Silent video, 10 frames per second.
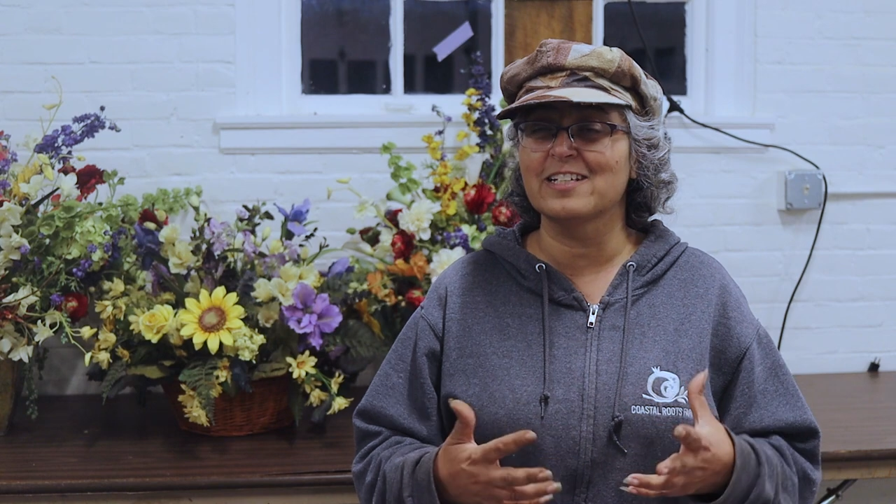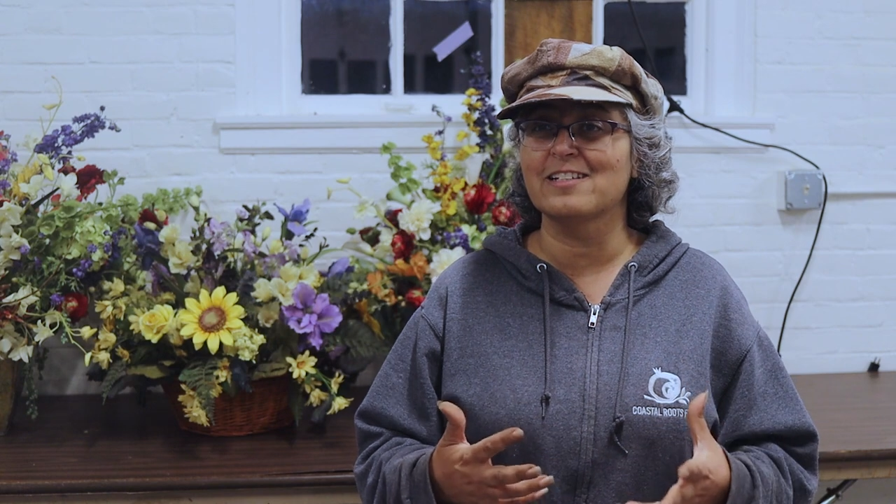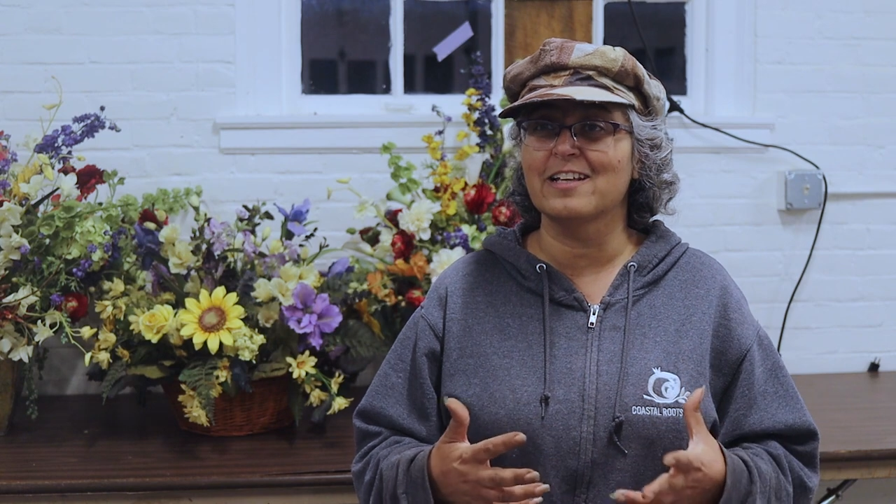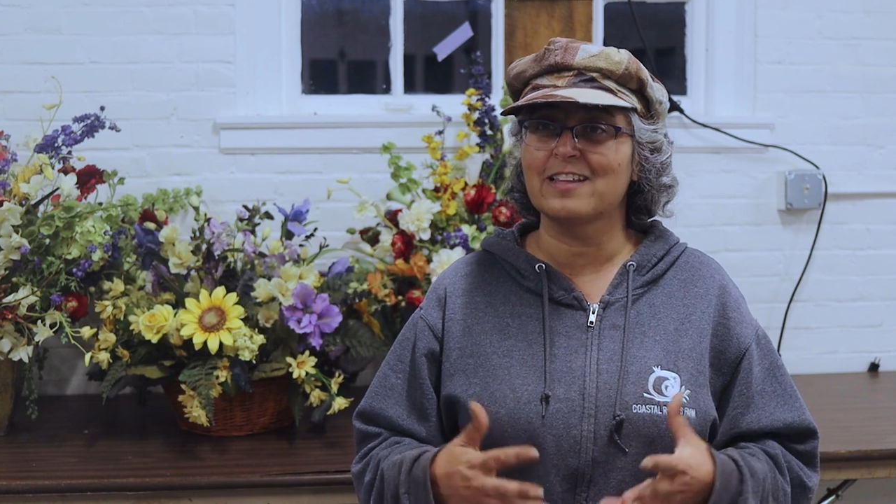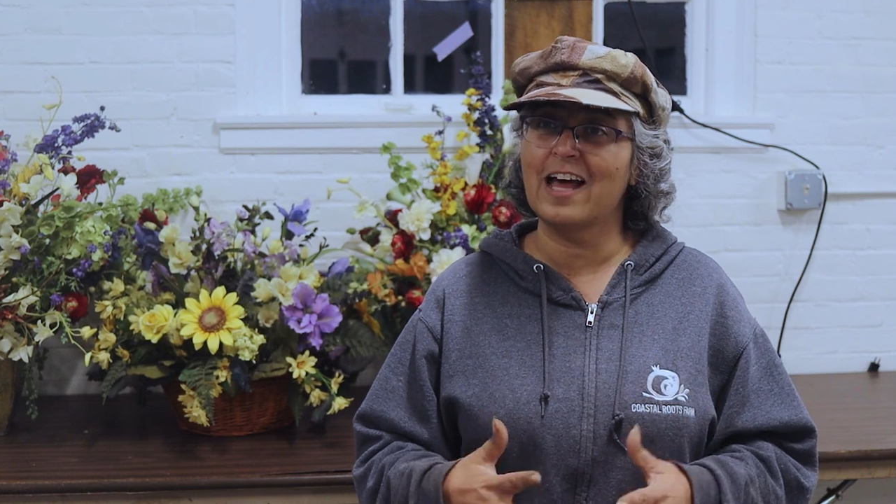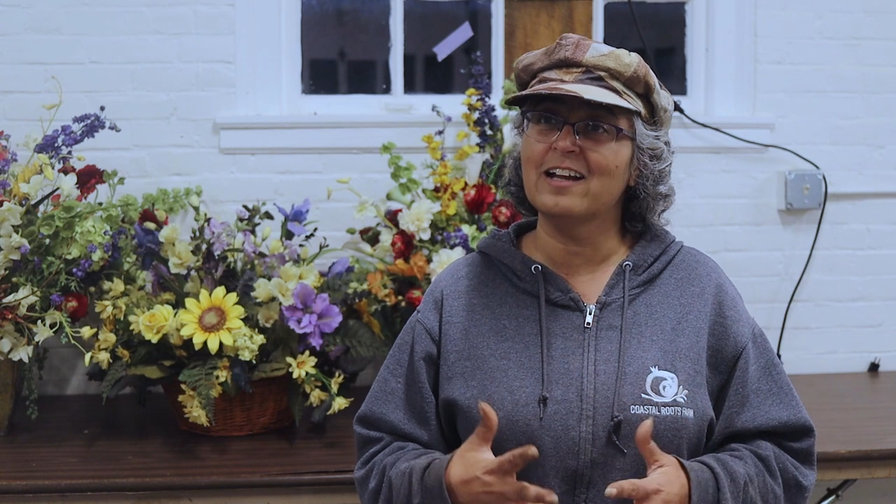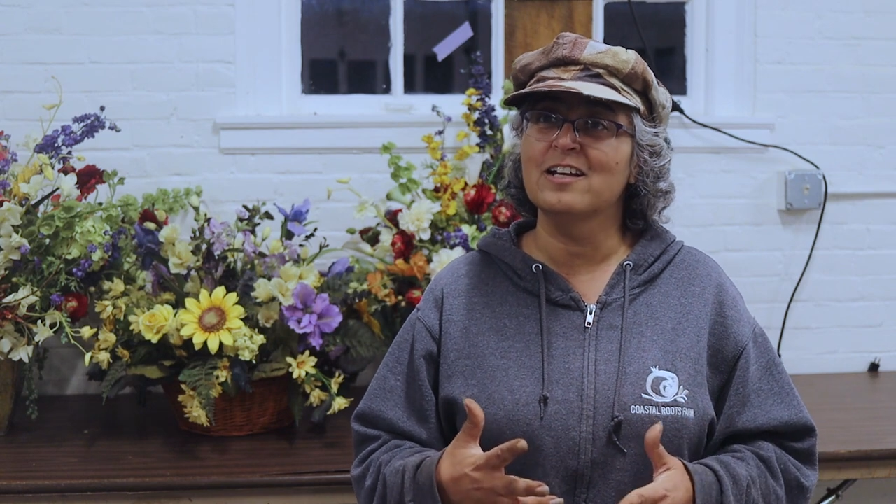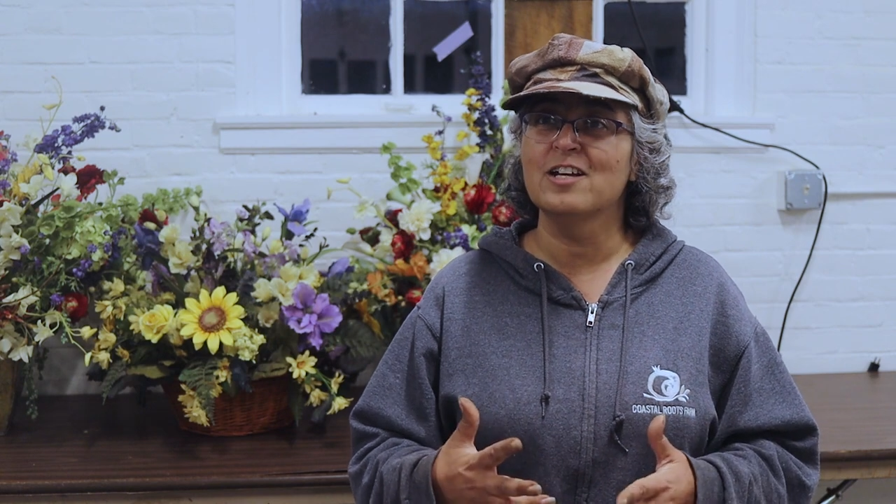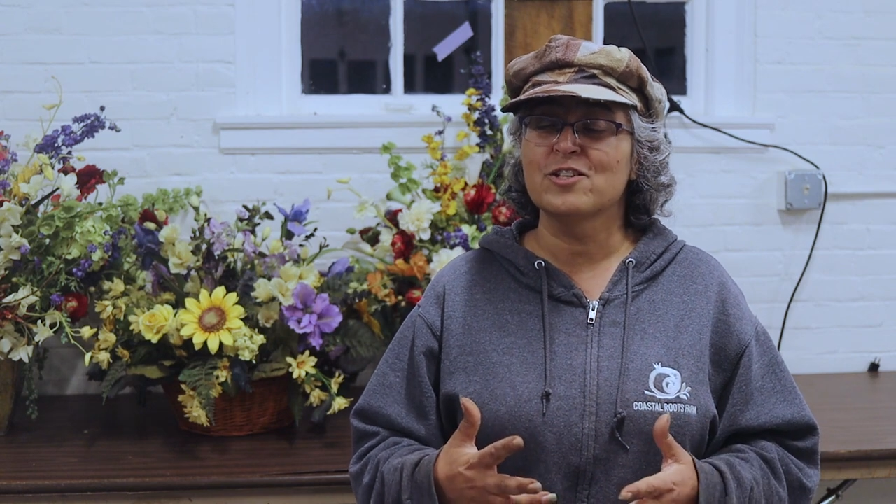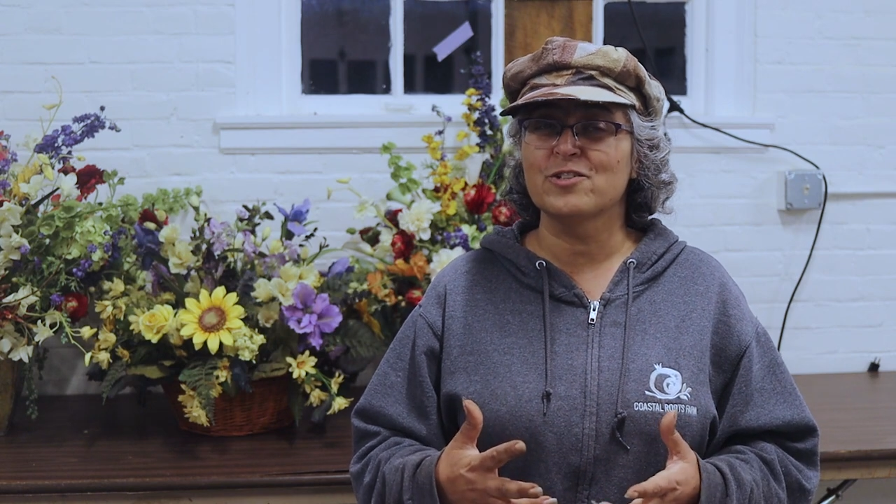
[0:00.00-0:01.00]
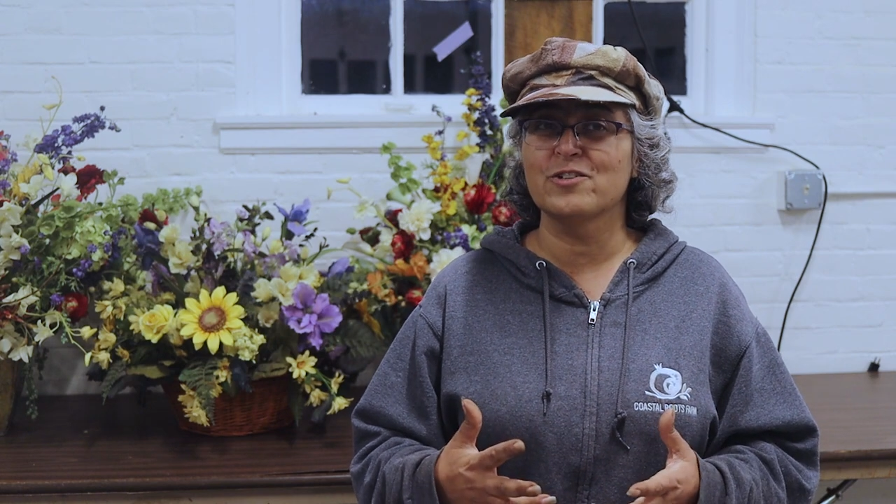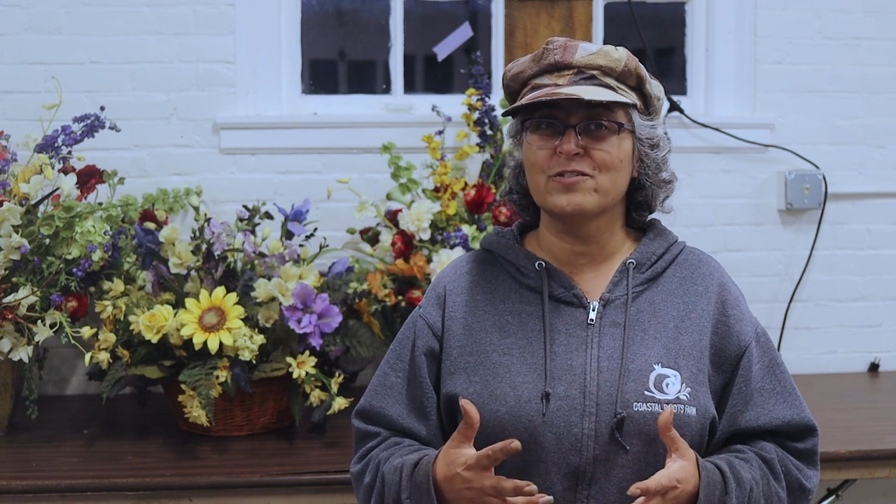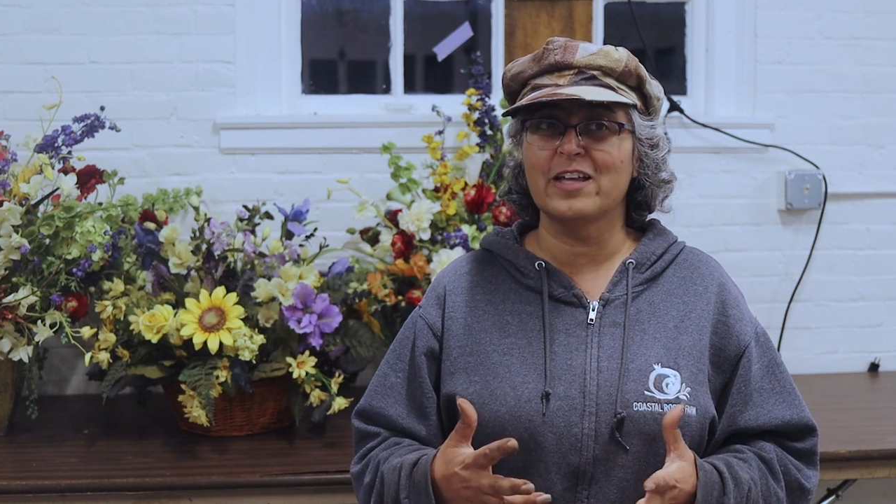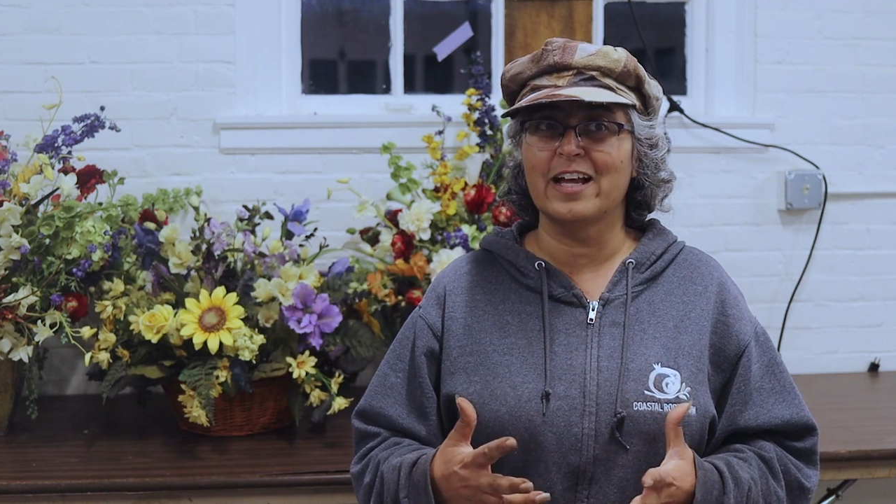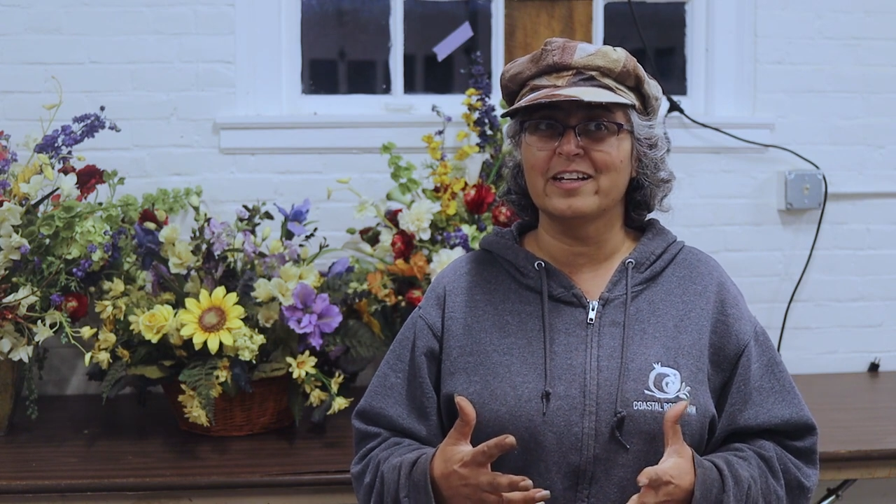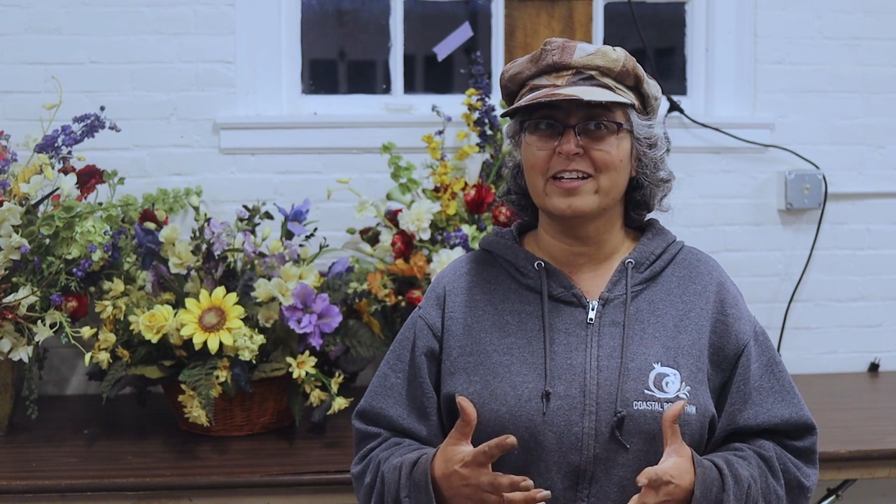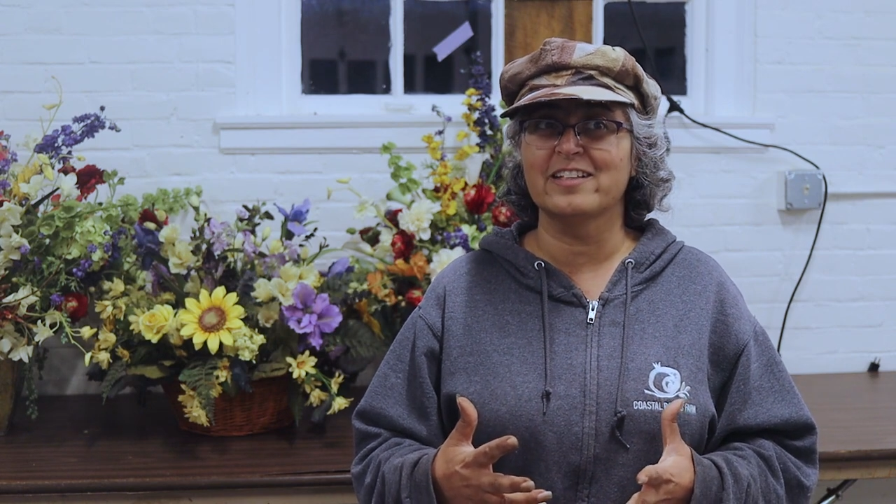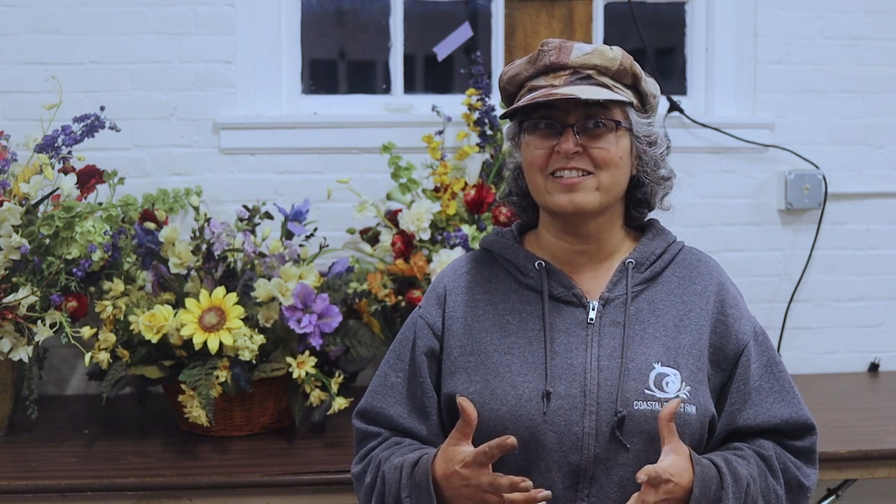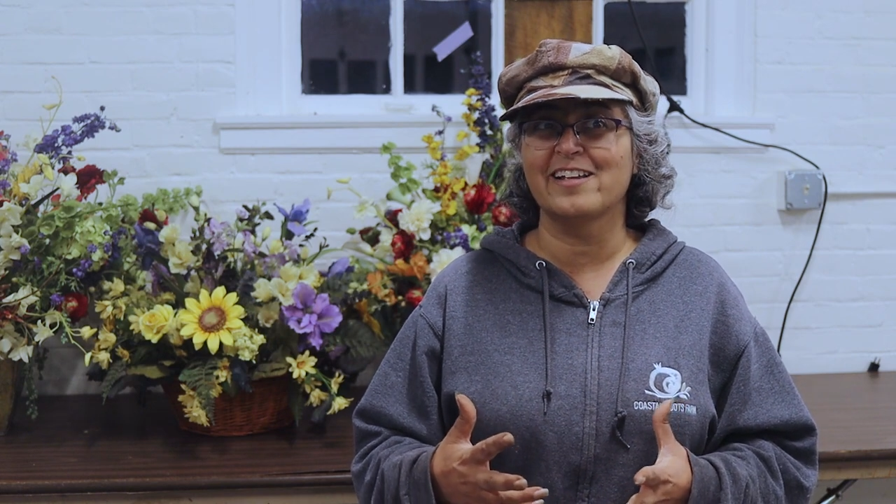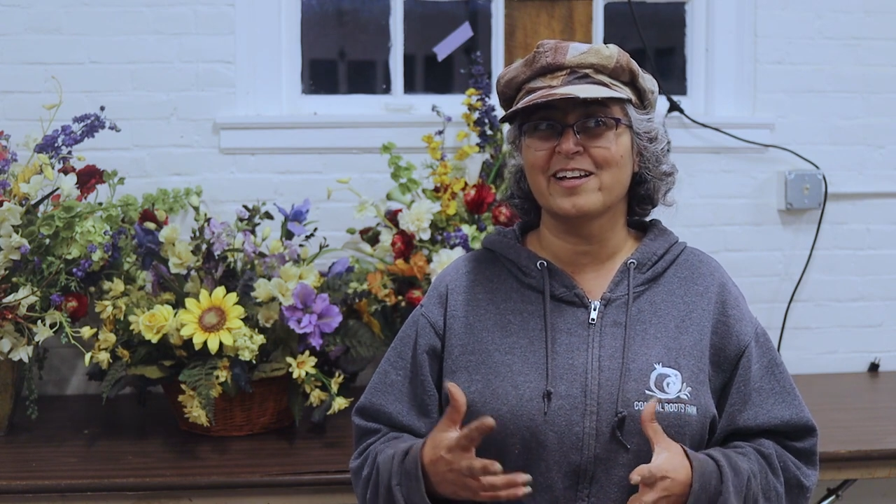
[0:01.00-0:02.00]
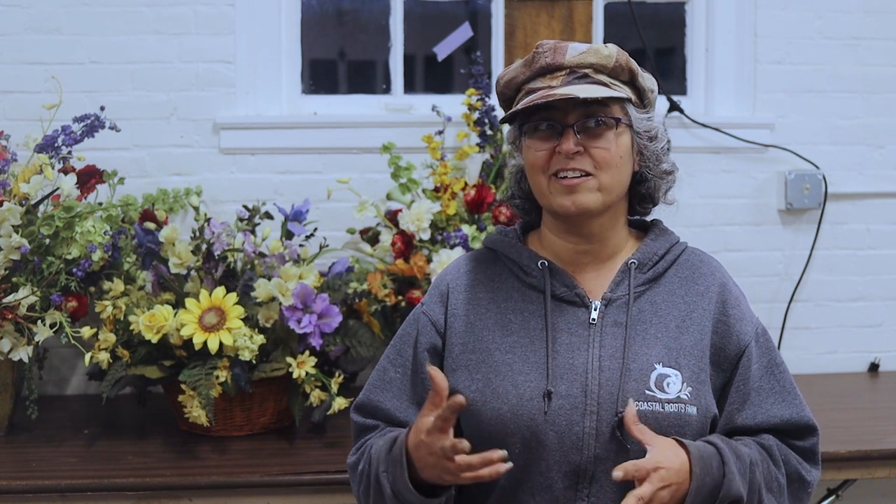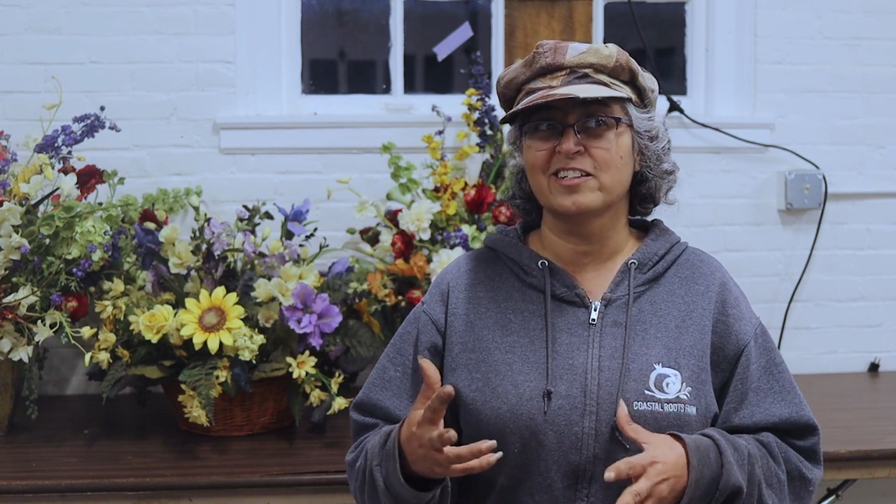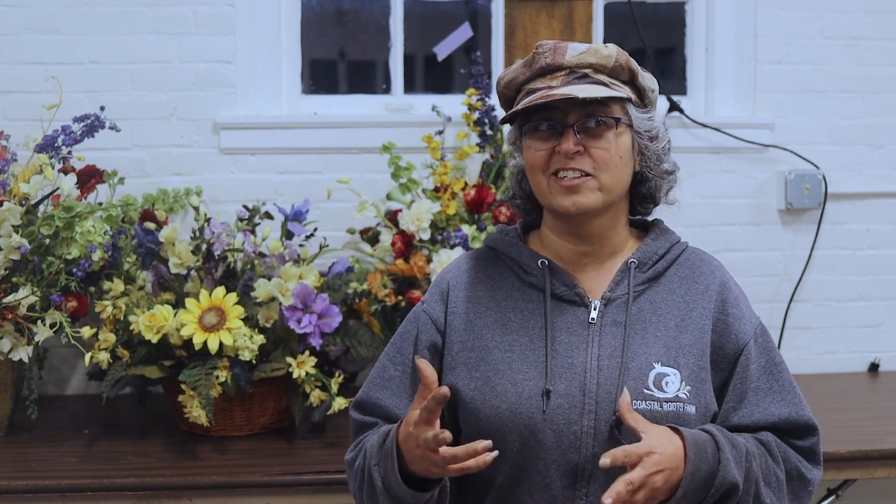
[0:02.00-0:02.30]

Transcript: things like that so that it's like